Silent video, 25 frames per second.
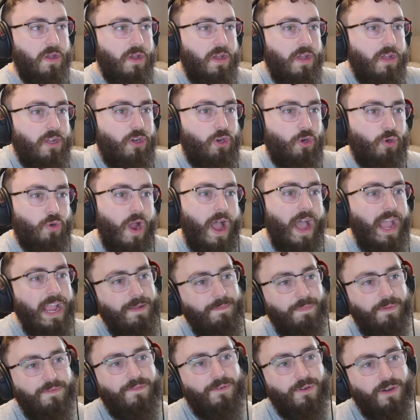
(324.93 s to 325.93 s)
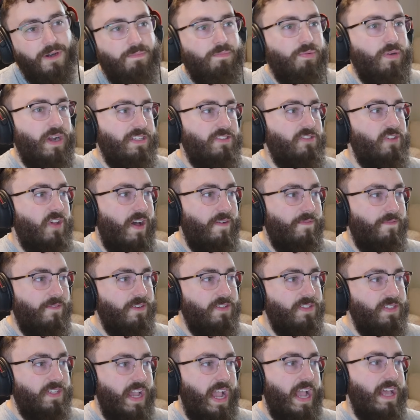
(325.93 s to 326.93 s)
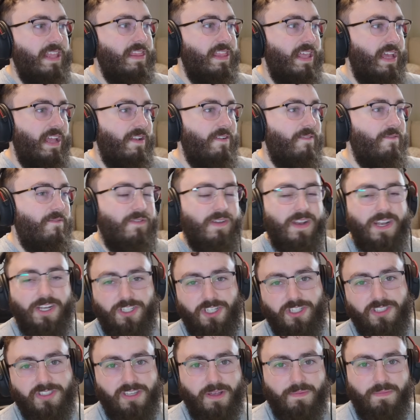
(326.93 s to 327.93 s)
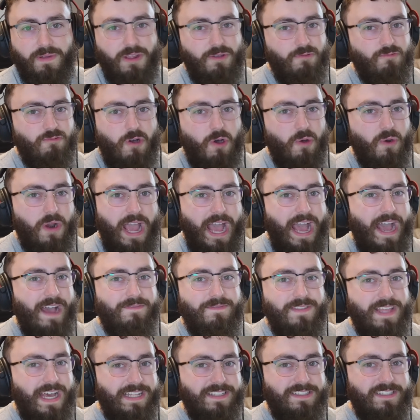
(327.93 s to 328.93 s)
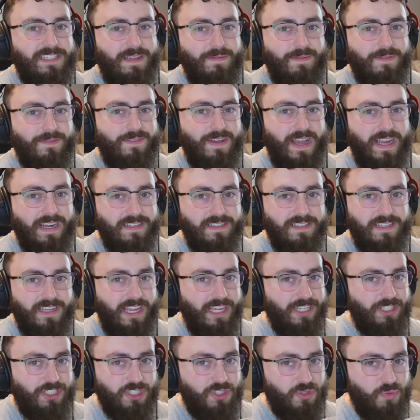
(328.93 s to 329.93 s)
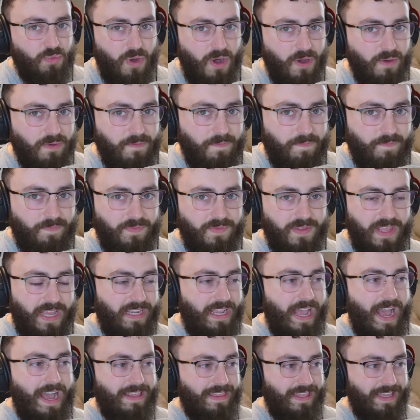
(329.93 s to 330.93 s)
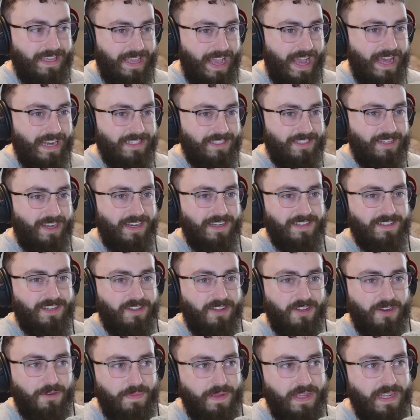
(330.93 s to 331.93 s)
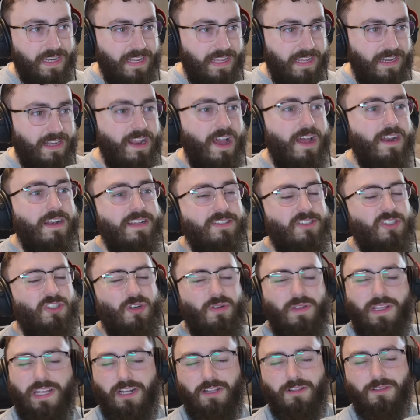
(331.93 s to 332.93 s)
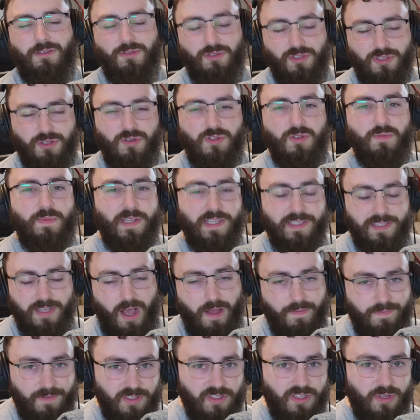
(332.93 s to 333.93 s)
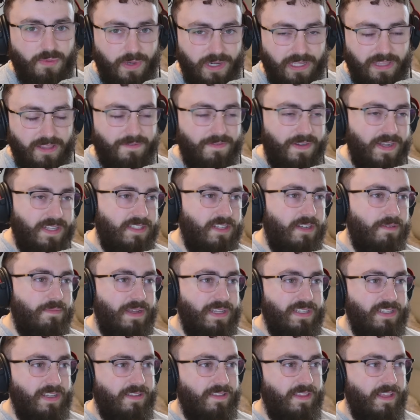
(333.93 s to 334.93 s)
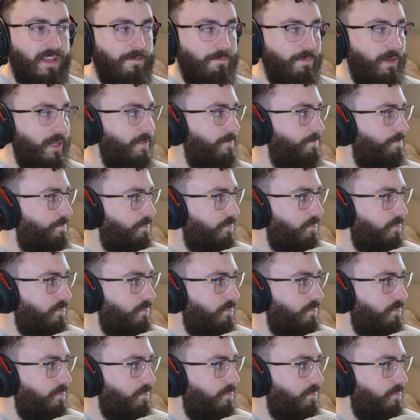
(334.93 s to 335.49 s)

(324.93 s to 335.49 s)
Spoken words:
Crying before a press conference and then finishing somebody won't have that same effect. It just won't. Like, I think Adesanya is a little bit, not necessarily in a lose-lose, because obviously winning the fight's an amazing thing, but